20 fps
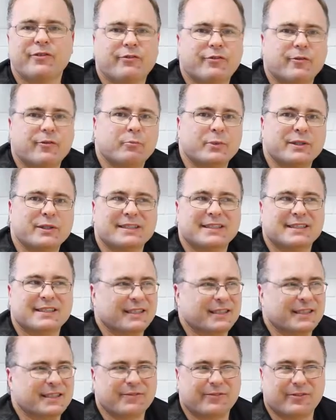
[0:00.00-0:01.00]
different
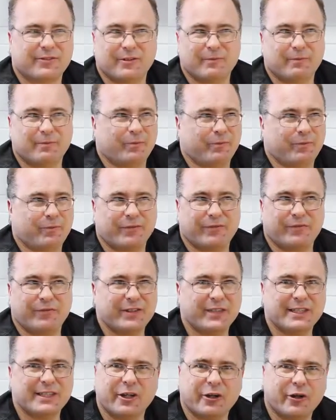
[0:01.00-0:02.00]
businesses from
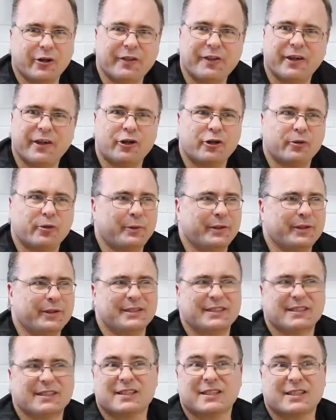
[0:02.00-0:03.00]

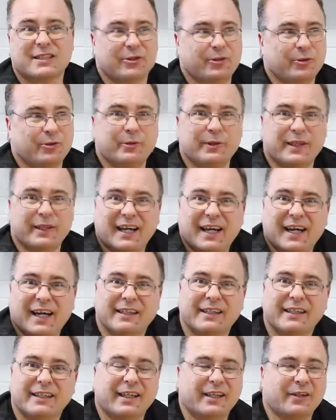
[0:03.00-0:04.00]
physiotherapists to an
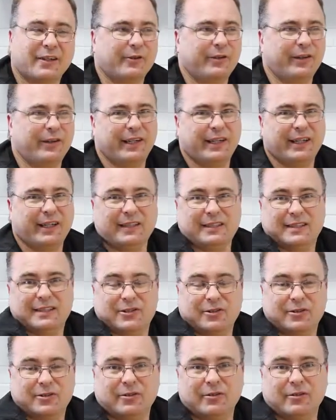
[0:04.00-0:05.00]
art gallery
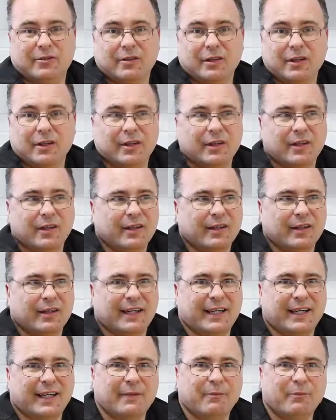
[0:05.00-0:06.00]
to
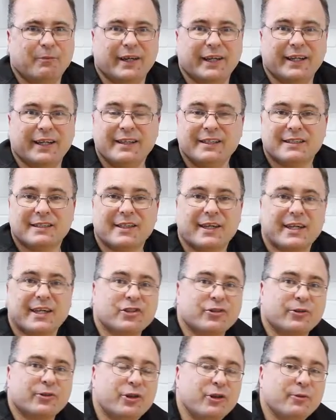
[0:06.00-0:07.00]
um, an
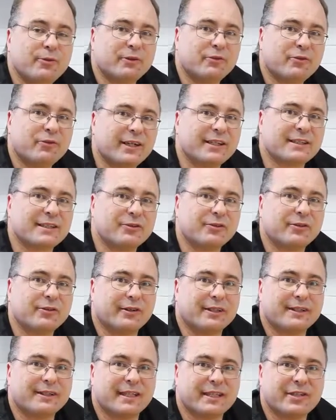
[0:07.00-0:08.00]
international human rights
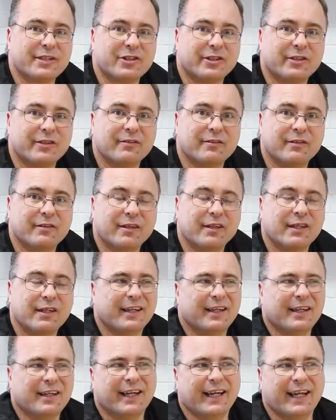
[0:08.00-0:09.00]
organisation.
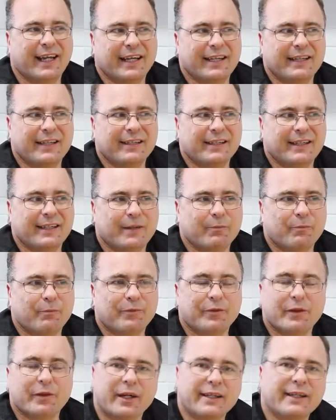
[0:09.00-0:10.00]
And
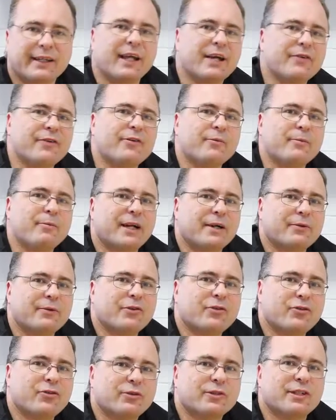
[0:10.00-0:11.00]
um, I'd love to be able
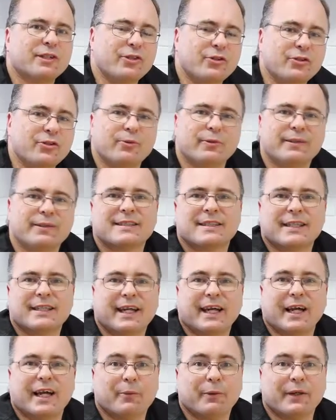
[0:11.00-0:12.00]
to talk to you and
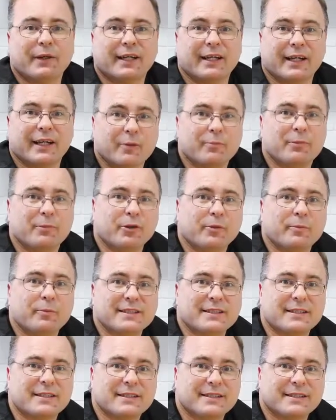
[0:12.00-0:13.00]
see how we can help your
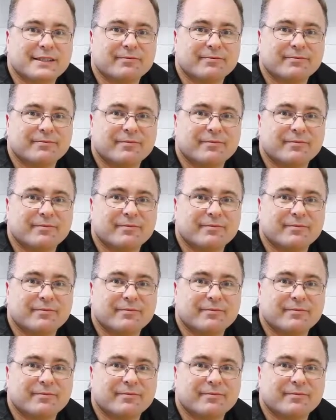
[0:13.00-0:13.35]
business.